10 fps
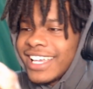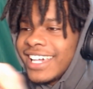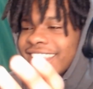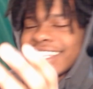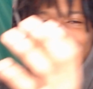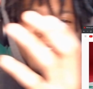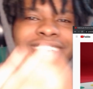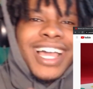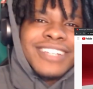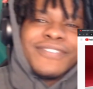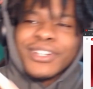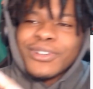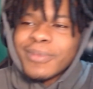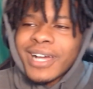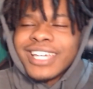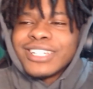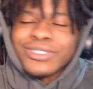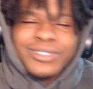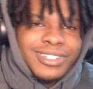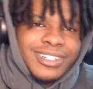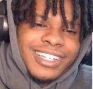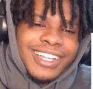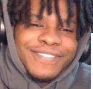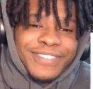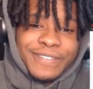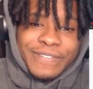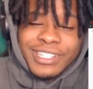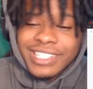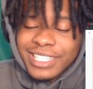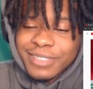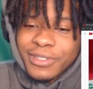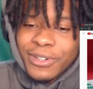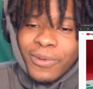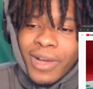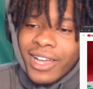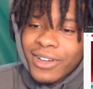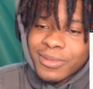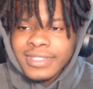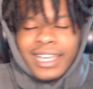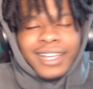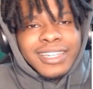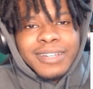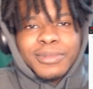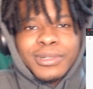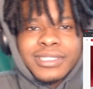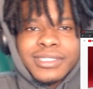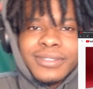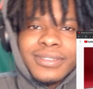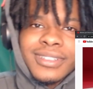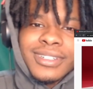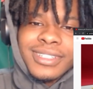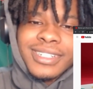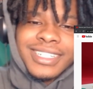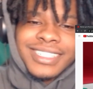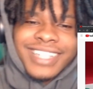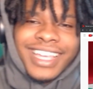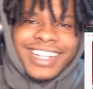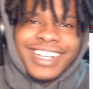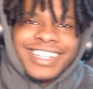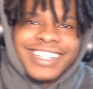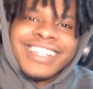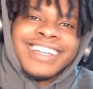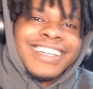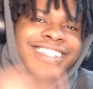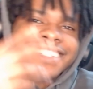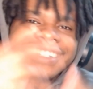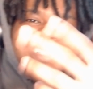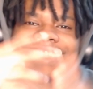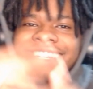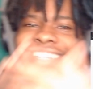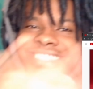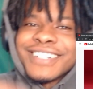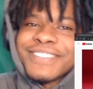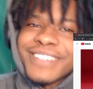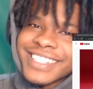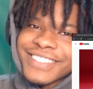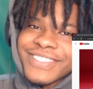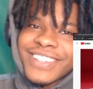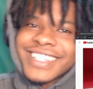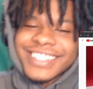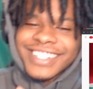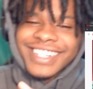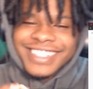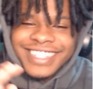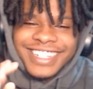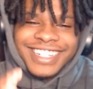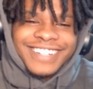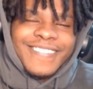like just a reaction video with my intro and all that. It, it feels like it's been a while. How y'all boys doing though, you know what I'm saying? Like it's good to talk to y'all face to face, you know what I'm saying?